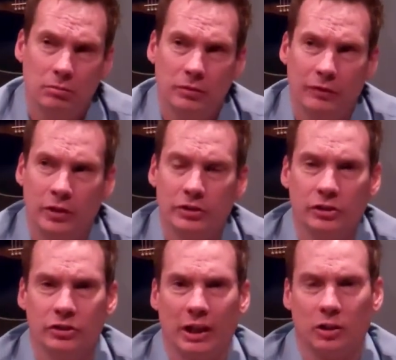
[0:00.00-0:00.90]
For
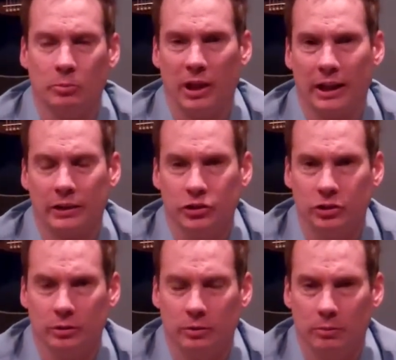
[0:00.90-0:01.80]
instance, Dr.
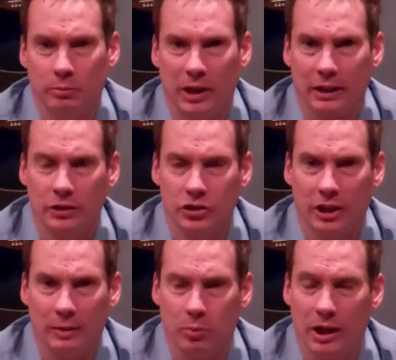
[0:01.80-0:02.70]
Blackledge and
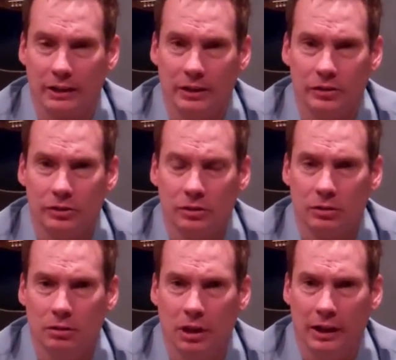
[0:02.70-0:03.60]
I practice
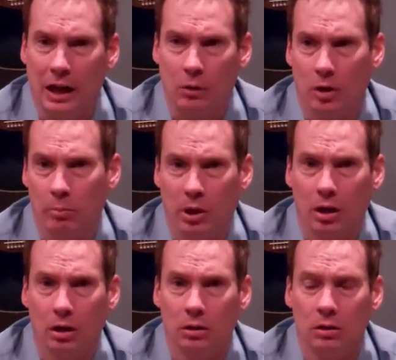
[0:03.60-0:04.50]
an hour
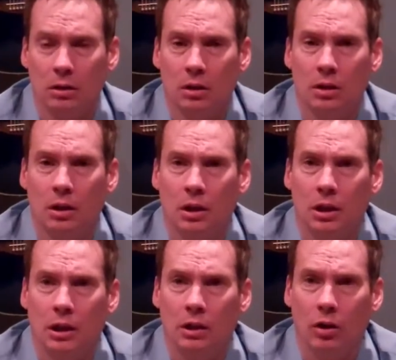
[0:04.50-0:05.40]
apart,
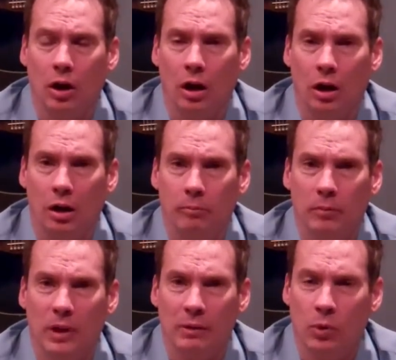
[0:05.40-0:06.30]

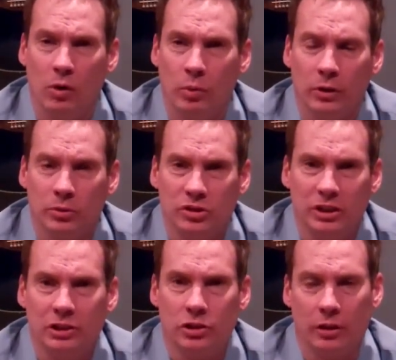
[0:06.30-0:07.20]
and we don't
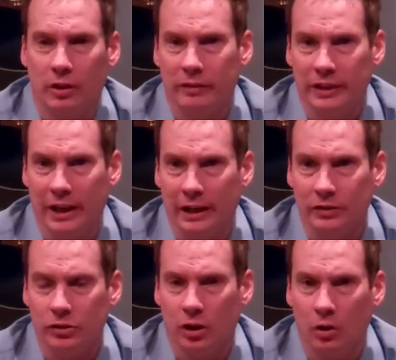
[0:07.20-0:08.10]
see each other every day,
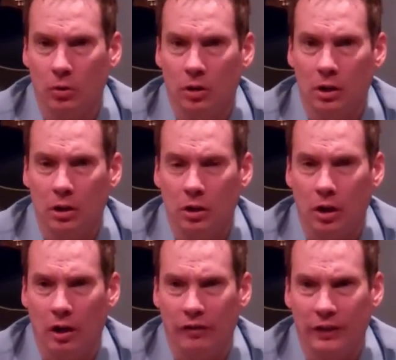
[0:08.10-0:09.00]
so
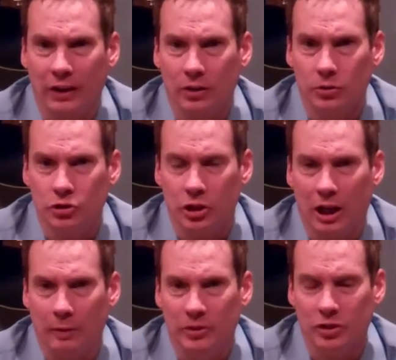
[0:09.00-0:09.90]
a fellow's
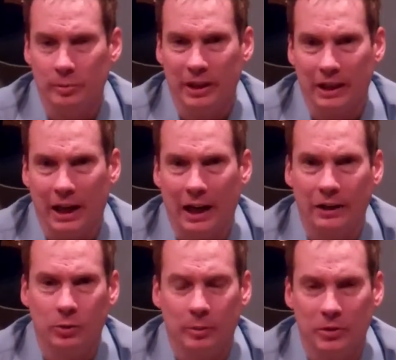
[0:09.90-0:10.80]
job is to be a
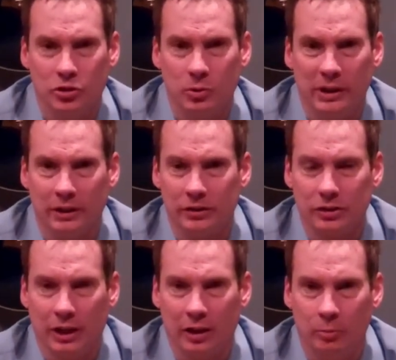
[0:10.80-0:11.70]
conduit between us
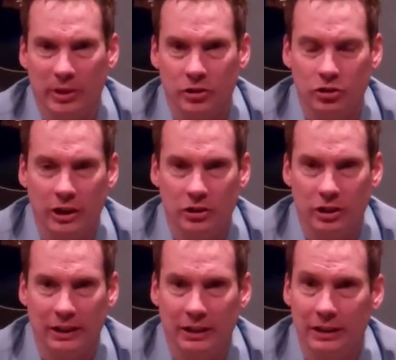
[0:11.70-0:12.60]
to help exchange
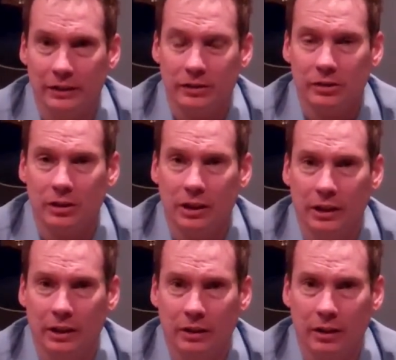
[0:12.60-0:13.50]
ideas,
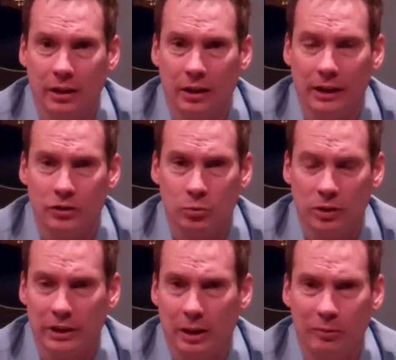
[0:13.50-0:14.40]
and it's
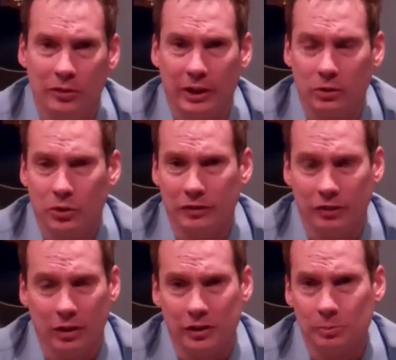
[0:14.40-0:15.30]
really helpful not only
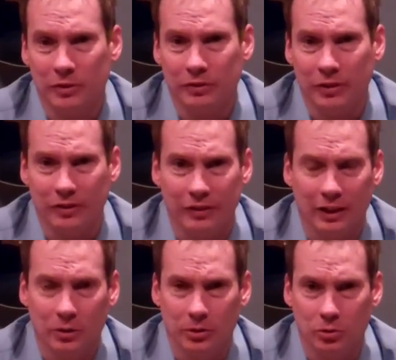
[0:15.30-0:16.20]
for us but for the
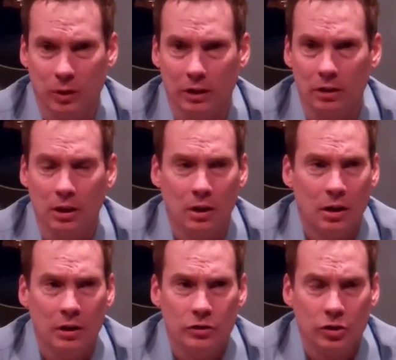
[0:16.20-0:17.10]
fellow as well.
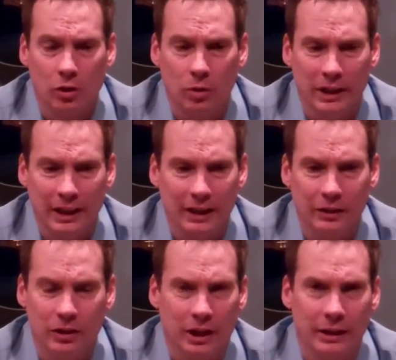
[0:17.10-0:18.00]
So again,
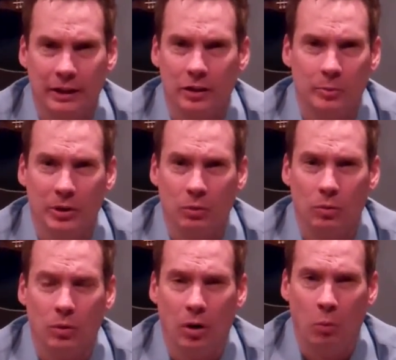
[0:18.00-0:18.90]
you're not here to be
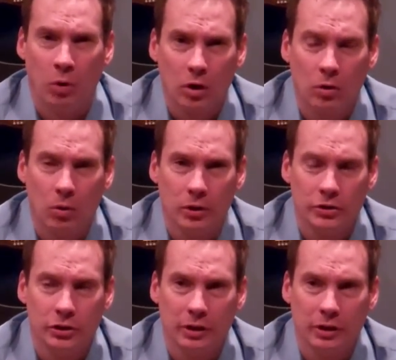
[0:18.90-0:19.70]
a workhorse.